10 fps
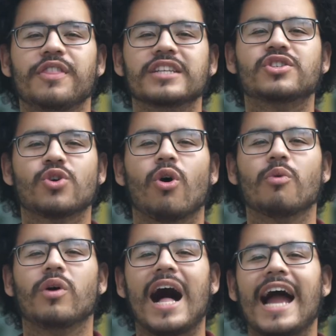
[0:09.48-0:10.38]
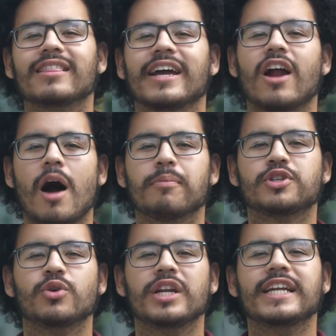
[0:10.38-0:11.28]
This tour will highlight
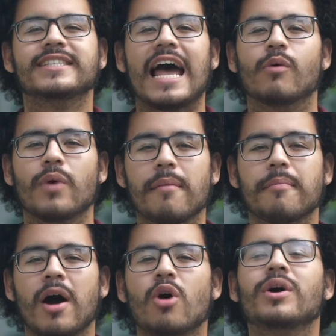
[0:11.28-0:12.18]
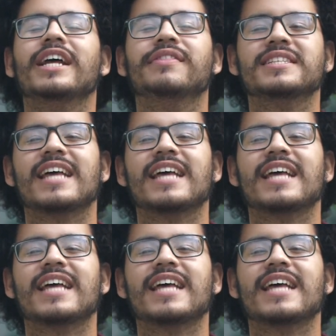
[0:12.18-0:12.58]
opportunities at Ramapo in the